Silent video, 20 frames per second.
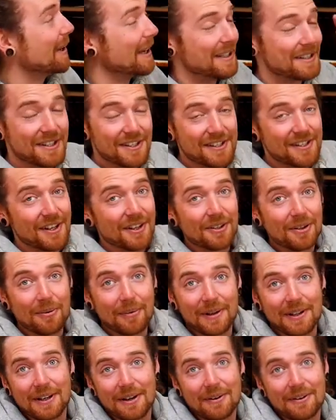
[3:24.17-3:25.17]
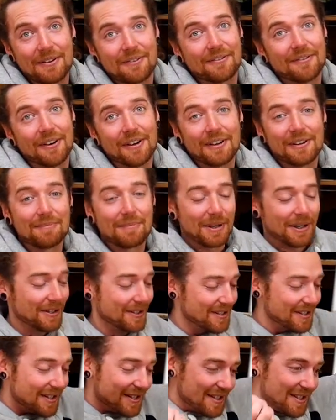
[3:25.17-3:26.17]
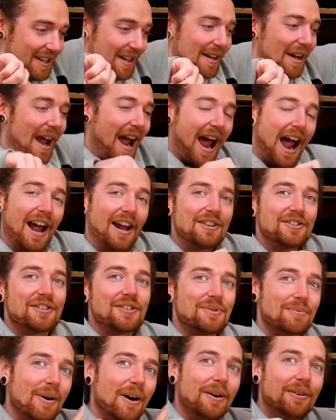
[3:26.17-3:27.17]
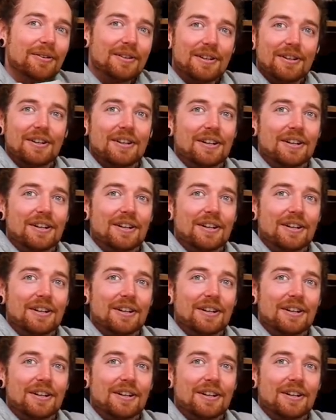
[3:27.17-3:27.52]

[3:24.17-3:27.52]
bit is the circle window in the front because it's a hatch as well. You